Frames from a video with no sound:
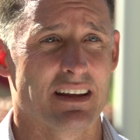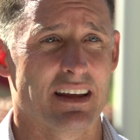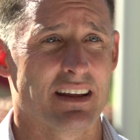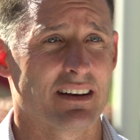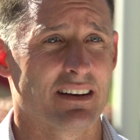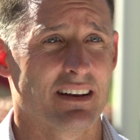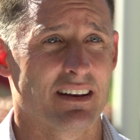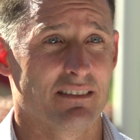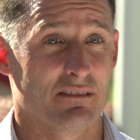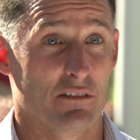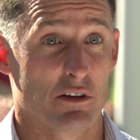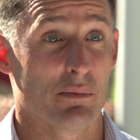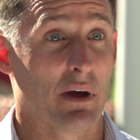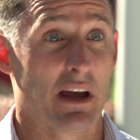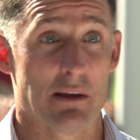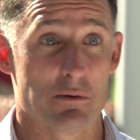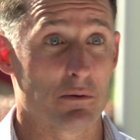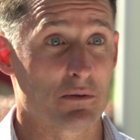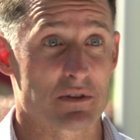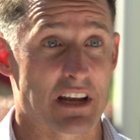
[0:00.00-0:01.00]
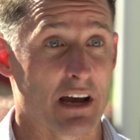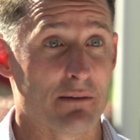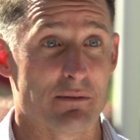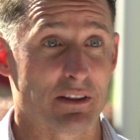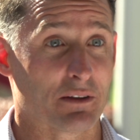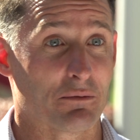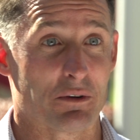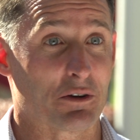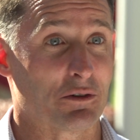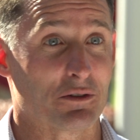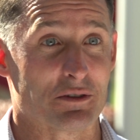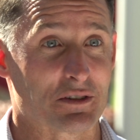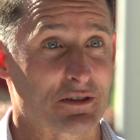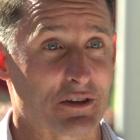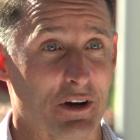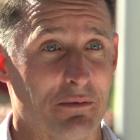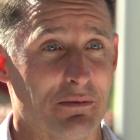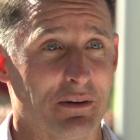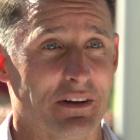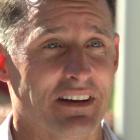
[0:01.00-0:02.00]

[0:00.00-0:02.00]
and the baby was coming and we couldn't stop